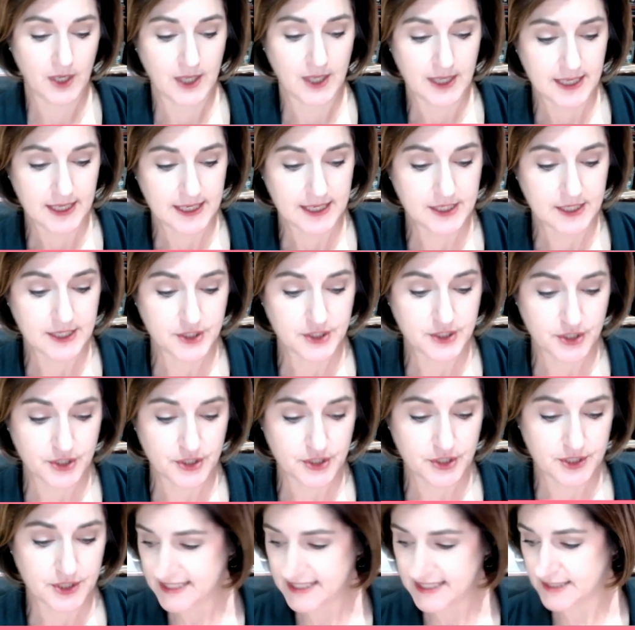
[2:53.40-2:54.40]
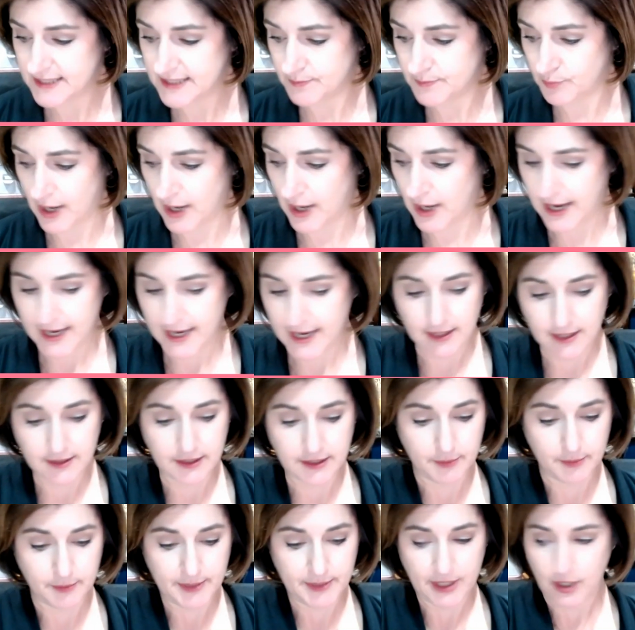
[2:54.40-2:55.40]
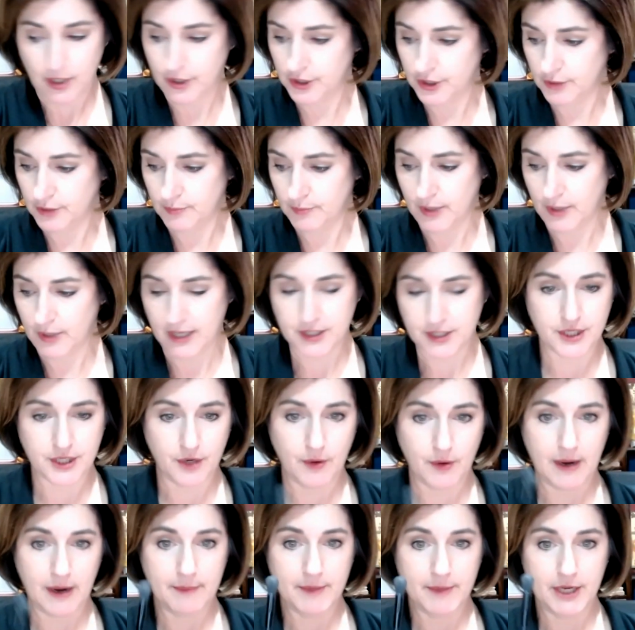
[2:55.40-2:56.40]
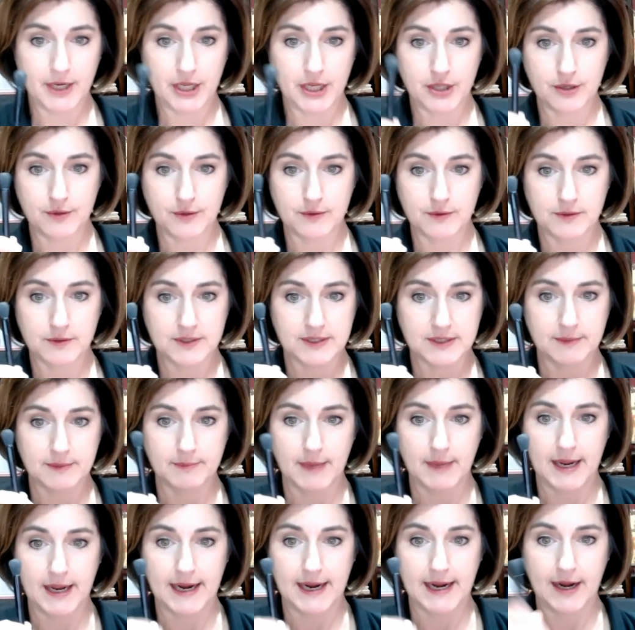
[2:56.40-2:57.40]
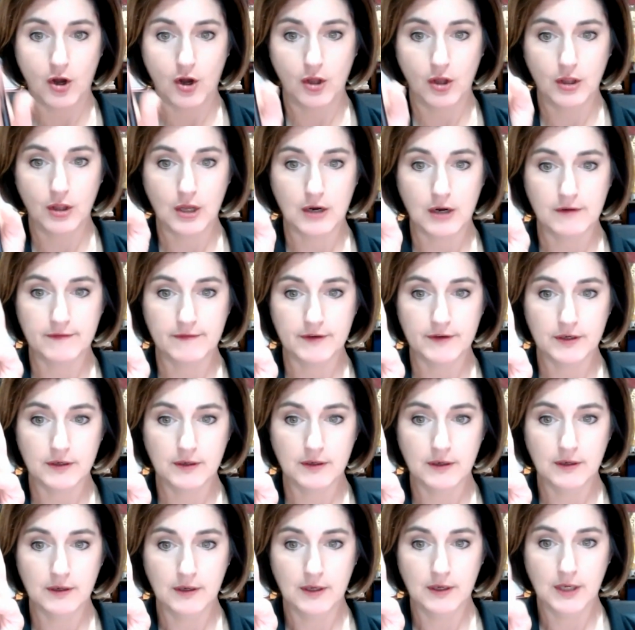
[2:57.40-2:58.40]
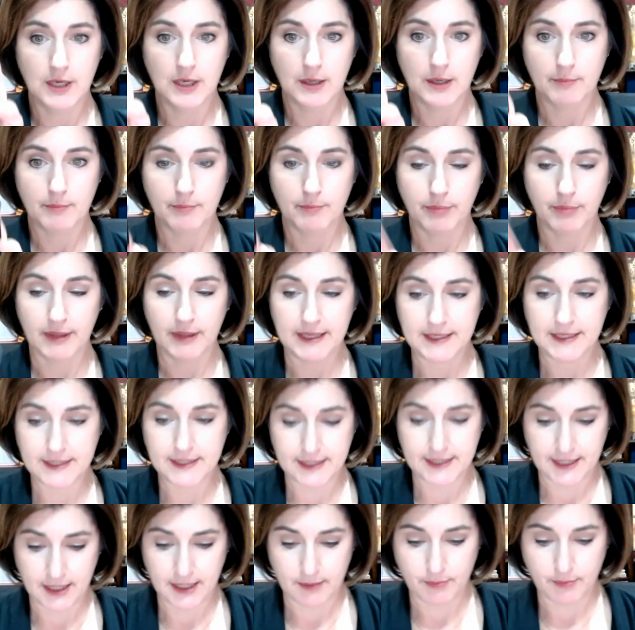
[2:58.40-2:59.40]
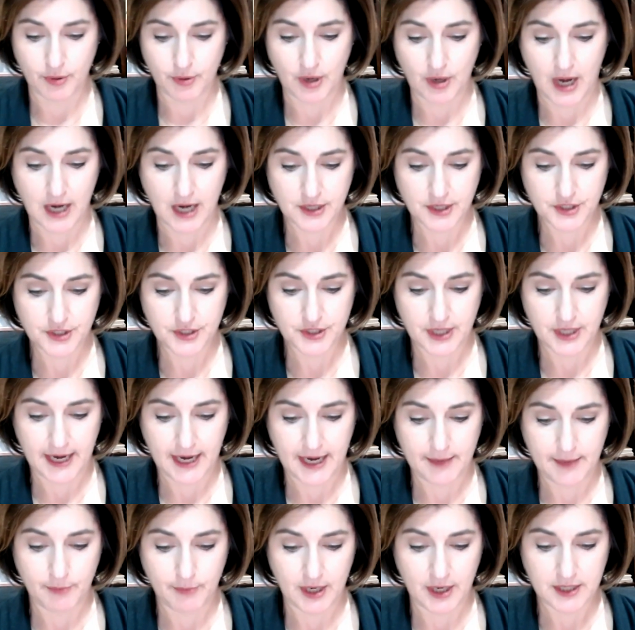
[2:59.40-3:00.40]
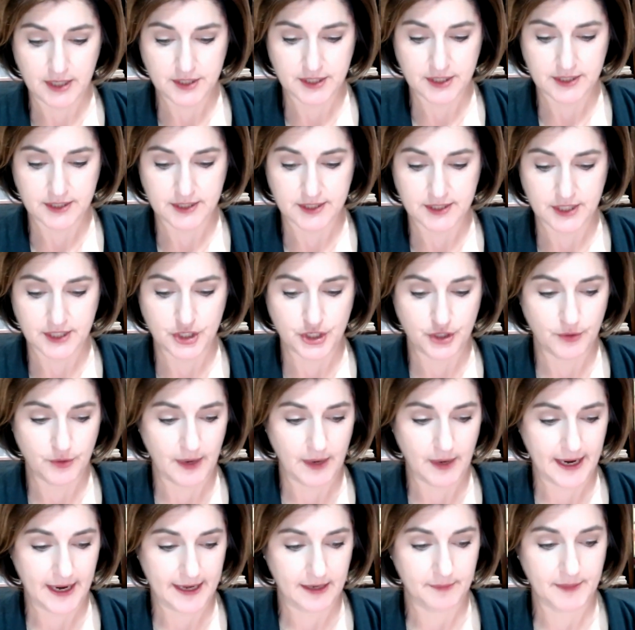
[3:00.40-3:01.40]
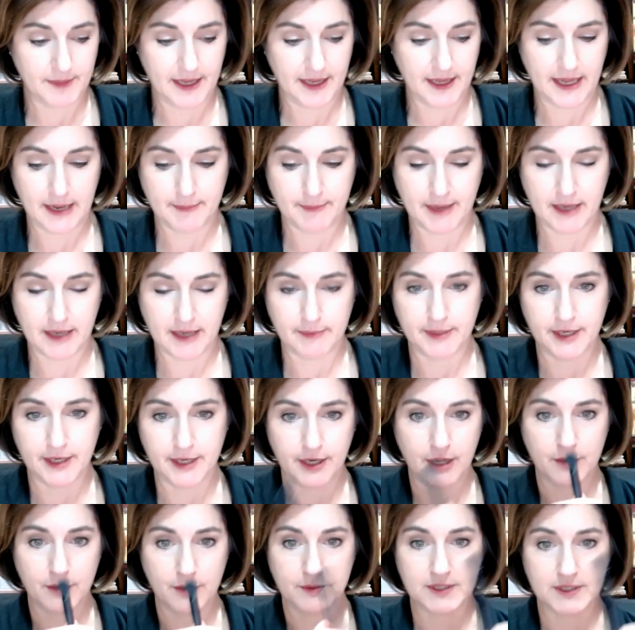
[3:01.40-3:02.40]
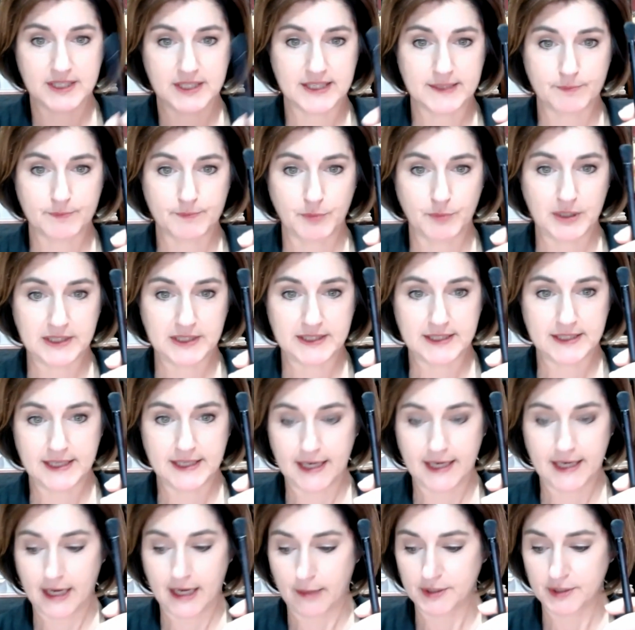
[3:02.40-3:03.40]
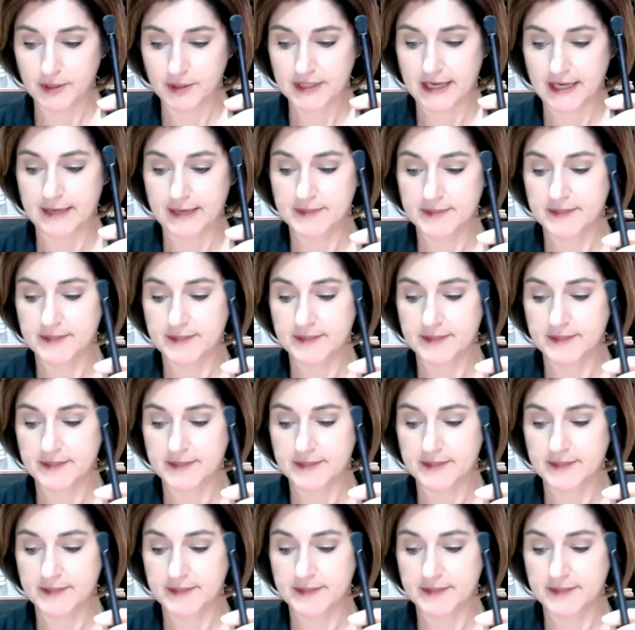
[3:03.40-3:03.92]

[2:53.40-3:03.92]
is you just spray a little bit on your brush. So I'm going to use my all over blending brush, eye brush. That's a new item that came out a bit ago. Spritzed it a couple times.